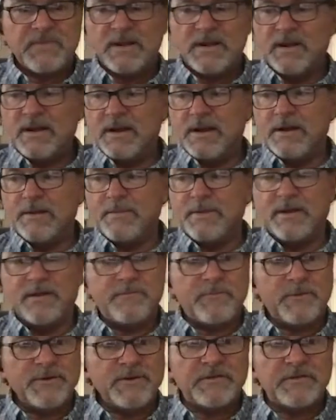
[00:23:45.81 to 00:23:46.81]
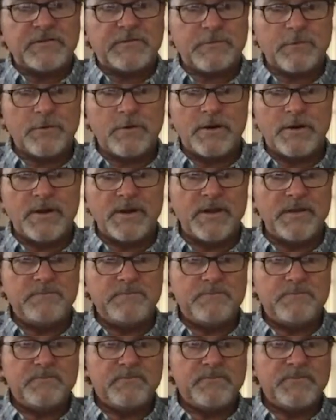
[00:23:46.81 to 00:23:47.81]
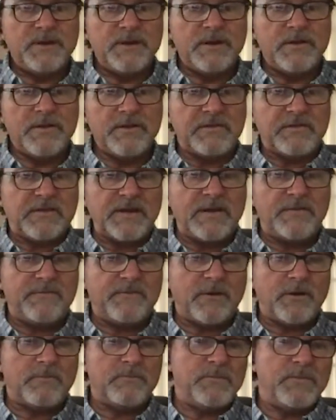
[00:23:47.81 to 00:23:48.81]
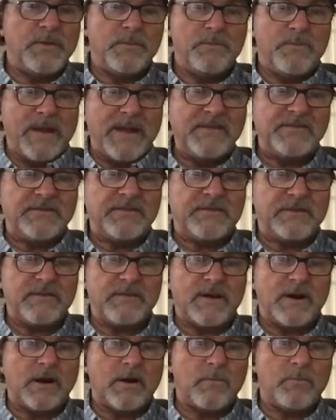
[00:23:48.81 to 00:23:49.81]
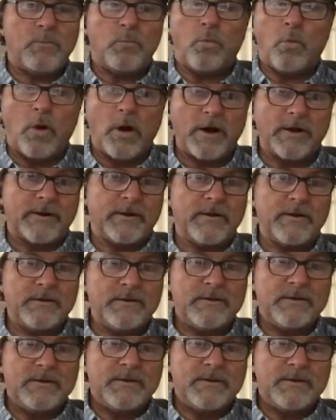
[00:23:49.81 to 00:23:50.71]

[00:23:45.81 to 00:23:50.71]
And if we destroy, the stuff, the basis of our water,